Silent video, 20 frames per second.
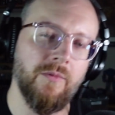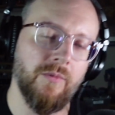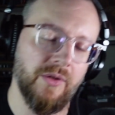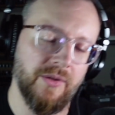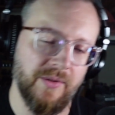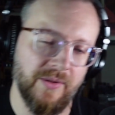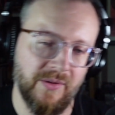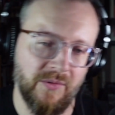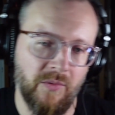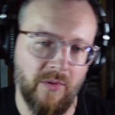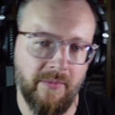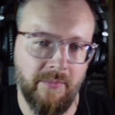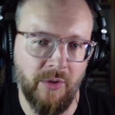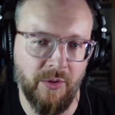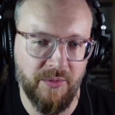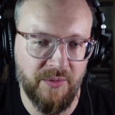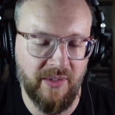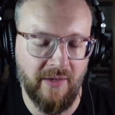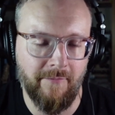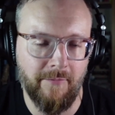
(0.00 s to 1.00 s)
which is what
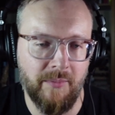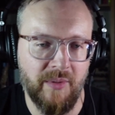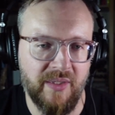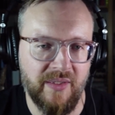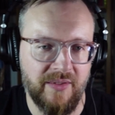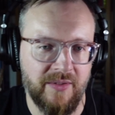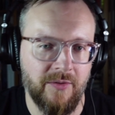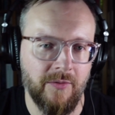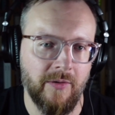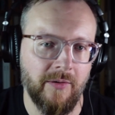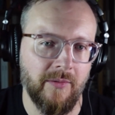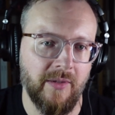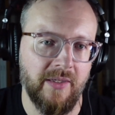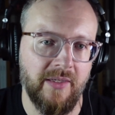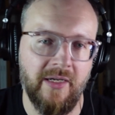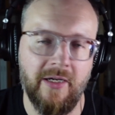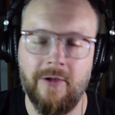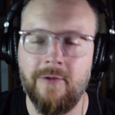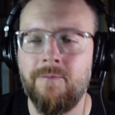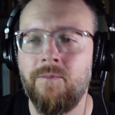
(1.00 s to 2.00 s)
most everybody's doing right
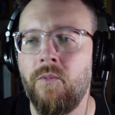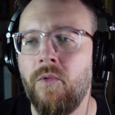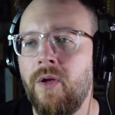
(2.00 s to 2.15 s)
now.